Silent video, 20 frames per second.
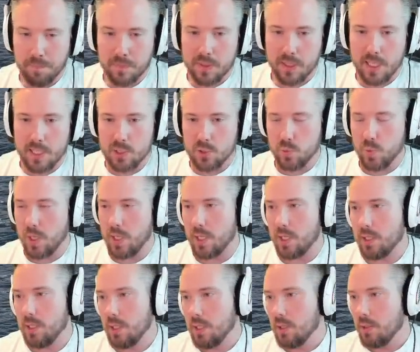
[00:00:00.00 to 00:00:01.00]
That's
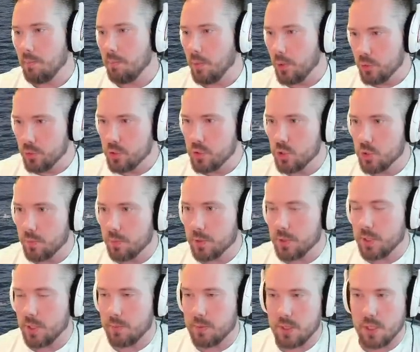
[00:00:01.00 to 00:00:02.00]
why most super
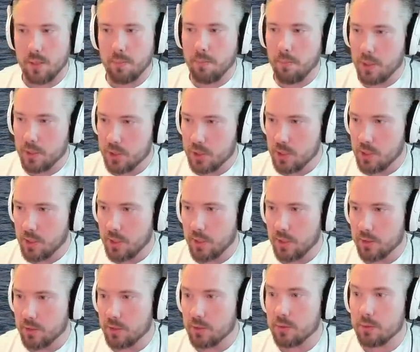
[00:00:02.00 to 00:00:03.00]
ships are much
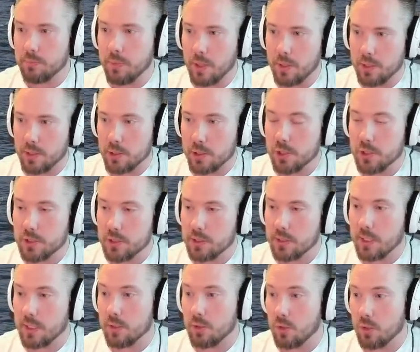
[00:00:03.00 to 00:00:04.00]
harder to punish
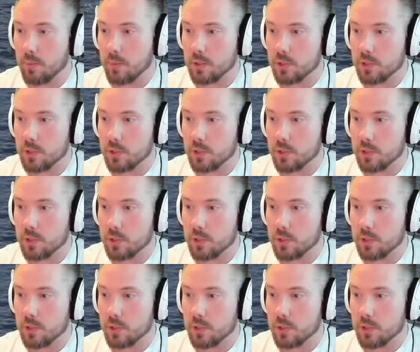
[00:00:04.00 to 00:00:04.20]
than normal